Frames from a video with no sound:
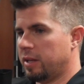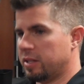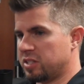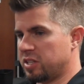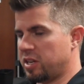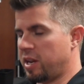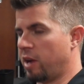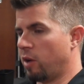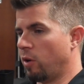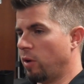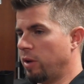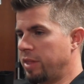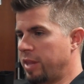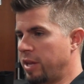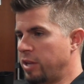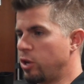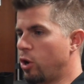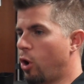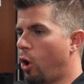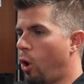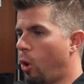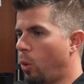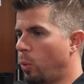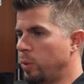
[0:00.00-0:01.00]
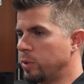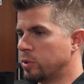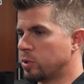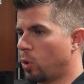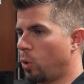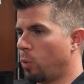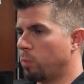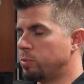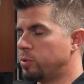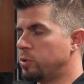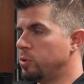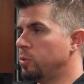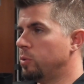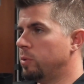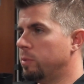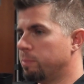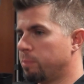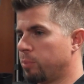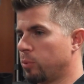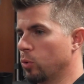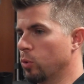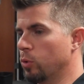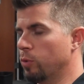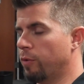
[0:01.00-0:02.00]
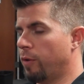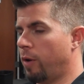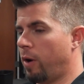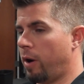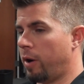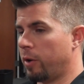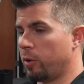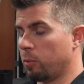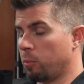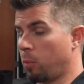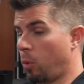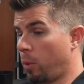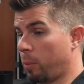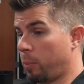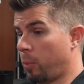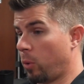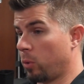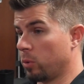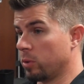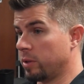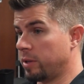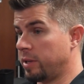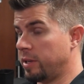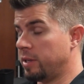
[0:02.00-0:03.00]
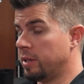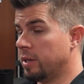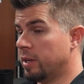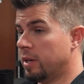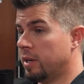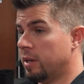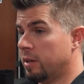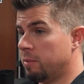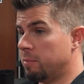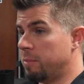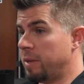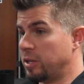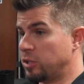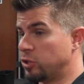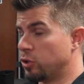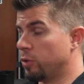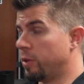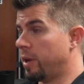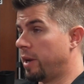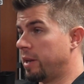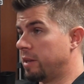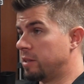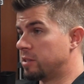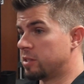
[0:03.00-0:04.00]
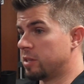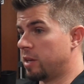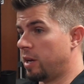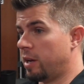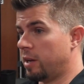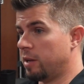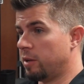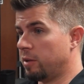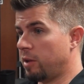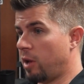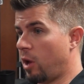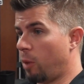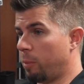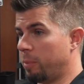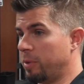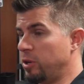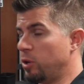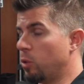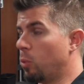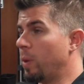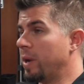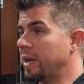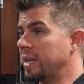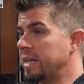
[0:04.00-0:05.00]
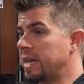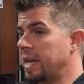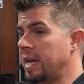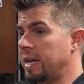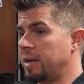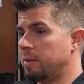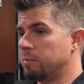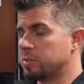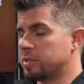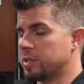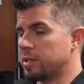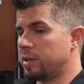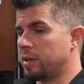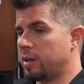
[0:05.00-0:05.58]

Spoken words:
it's an area that you always hope to improve on, or more importantly, make sure that it's helping you win games.